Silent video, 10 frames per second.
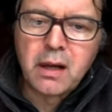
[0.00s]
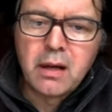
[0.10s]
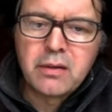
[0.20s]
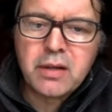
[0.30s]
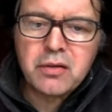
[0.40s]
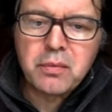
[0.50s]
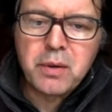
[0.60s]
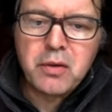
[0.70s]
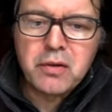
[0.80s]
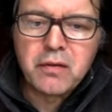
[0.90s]

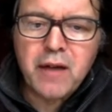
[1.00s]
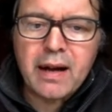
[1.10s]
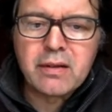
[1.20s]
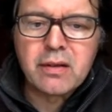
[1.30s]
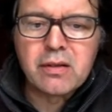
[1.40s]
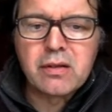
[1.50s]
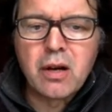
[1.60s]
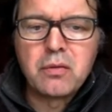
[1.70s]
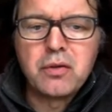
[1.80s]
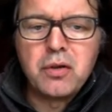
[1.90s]
Distribution factors,
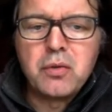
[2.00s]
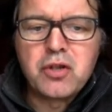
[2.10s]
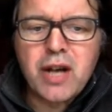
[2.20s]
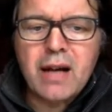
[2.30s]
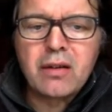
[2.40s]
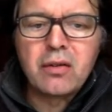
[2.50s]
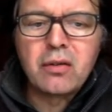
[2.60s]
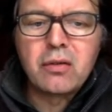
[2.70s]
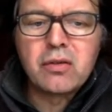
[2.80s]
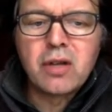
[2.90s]
so new
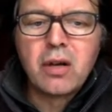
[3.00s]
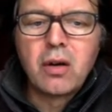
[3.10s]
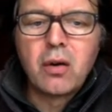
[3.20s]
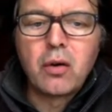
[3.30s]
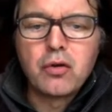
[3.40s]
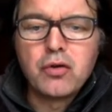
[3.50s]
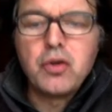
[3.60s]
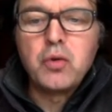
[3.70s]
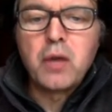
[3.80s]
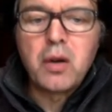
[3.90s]
channels or
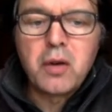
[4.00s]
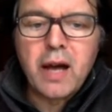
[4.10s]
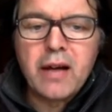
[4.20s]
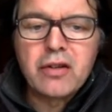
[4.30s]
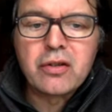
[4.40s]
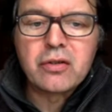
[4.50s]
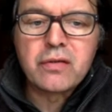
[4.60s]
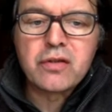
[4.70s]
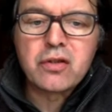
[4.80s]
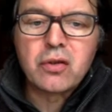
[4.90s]
new locations of
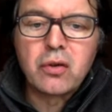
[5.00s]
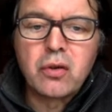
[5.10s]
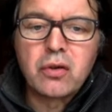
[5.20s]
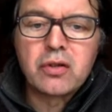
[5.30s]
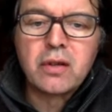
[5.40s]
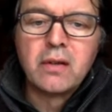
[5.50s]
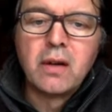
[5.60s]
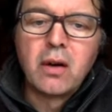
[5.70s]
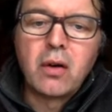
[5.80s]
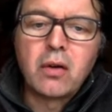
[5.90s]
stores
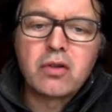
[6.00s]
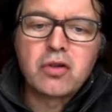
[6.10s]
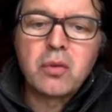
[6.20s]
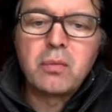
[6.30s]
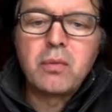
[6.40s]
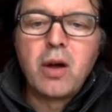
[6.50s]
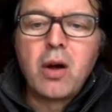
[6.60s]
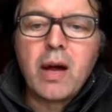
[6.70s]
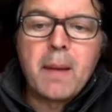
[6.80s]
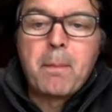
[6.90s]
or some
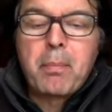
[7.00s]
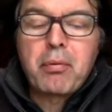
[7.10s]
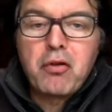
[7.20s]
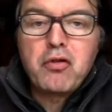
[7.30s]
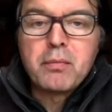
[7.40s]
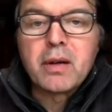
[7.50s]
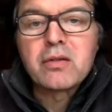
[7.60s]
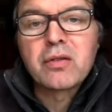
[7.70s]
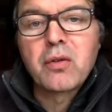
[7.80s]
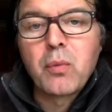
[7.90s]
improvement
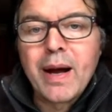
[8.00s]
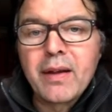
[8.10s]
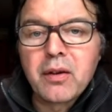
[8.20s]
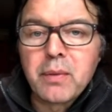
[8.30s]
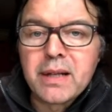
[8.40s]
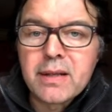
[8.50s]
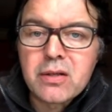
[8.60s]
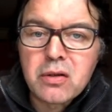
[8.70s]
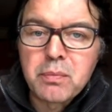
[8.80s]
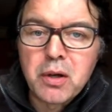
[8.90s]
to the way that we
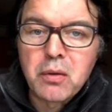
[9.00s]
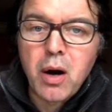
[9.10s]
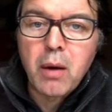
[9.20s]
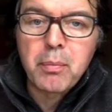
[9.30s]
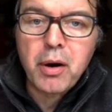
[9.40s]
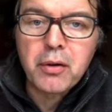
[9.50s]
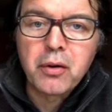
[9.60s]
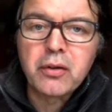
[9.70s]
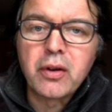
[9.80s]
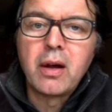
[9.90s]
distribute our
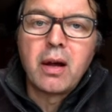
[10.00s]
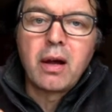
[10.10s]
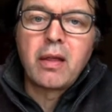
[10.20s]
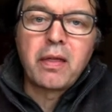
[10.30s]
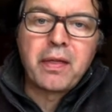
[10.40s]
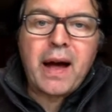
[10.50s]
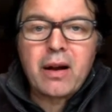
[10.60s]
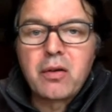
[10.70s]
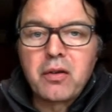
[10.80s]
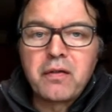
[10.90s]
product, that
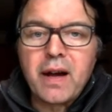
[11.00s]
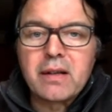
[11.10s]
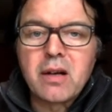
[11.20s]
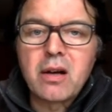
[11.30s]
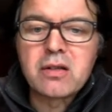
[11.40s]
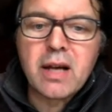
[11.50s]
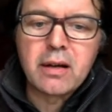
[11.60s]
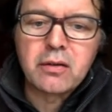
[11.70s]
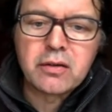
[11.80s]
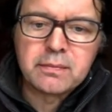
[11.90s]
could affect our
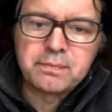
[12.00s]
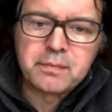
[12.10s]
sales.